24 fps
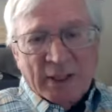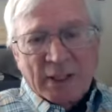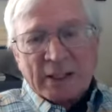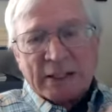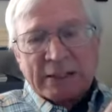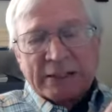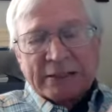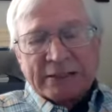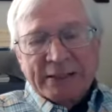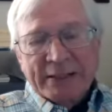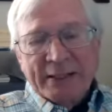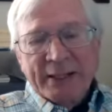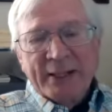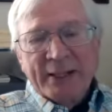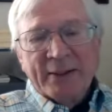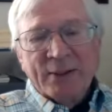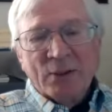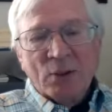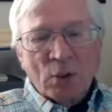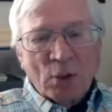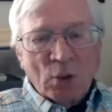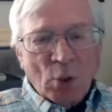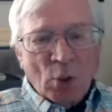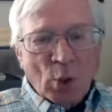a
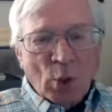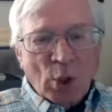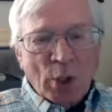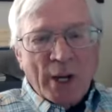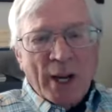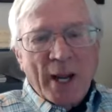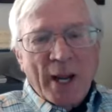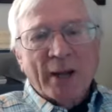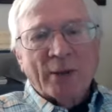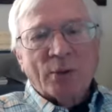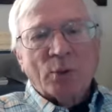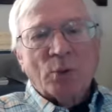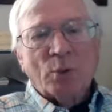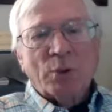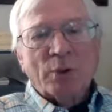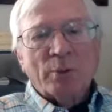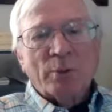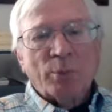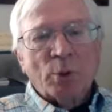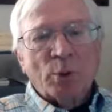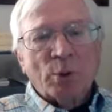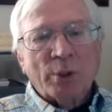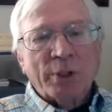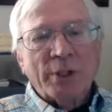legal or
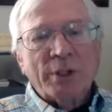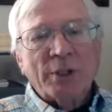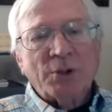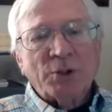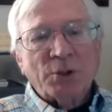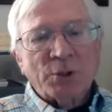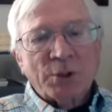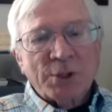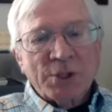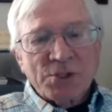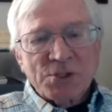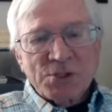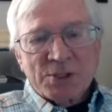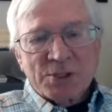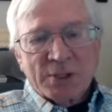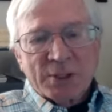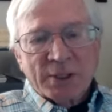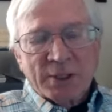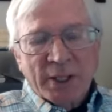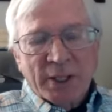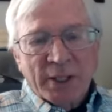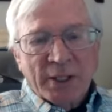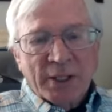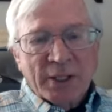equitable interest
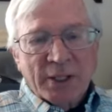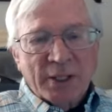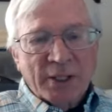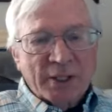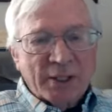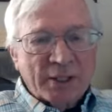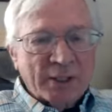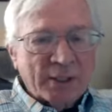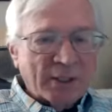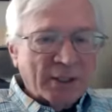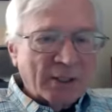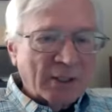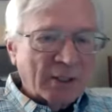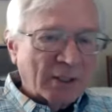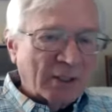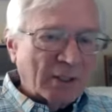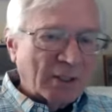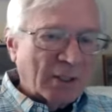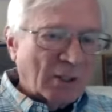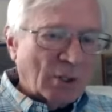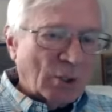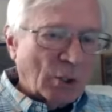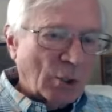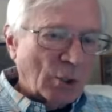in
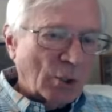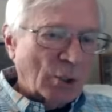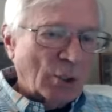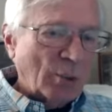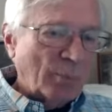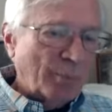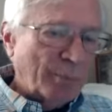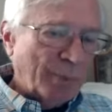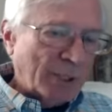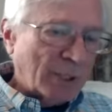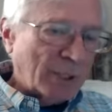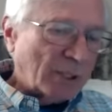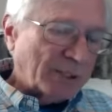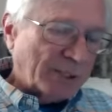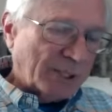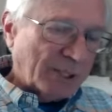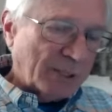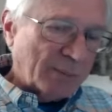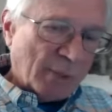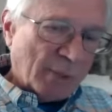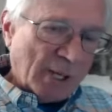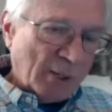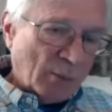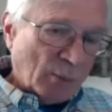her
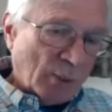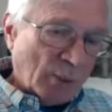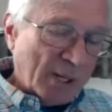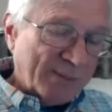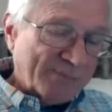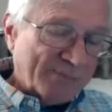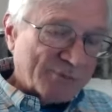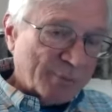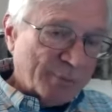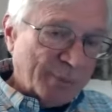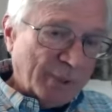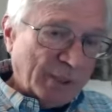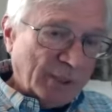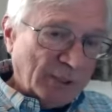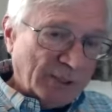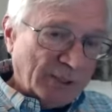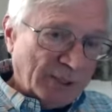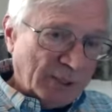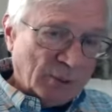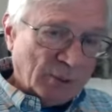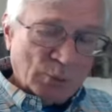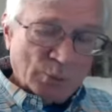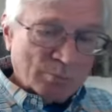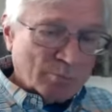building, my wife's
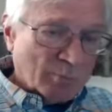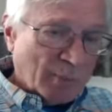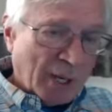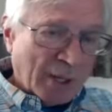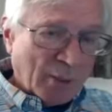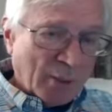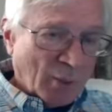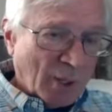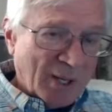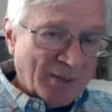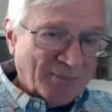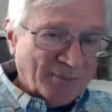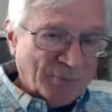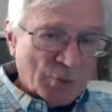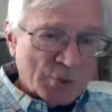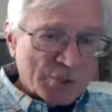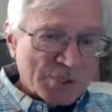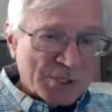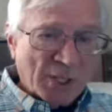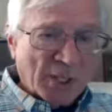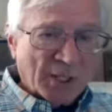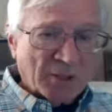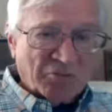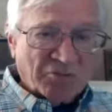building, my wife
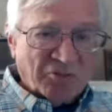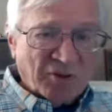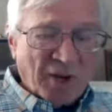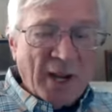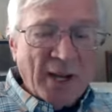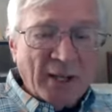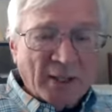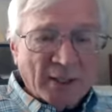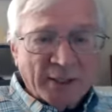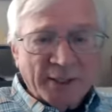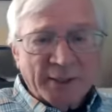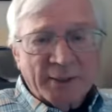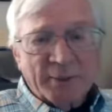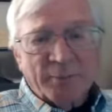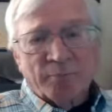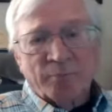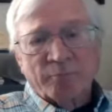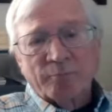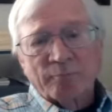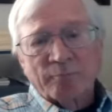who's not filing.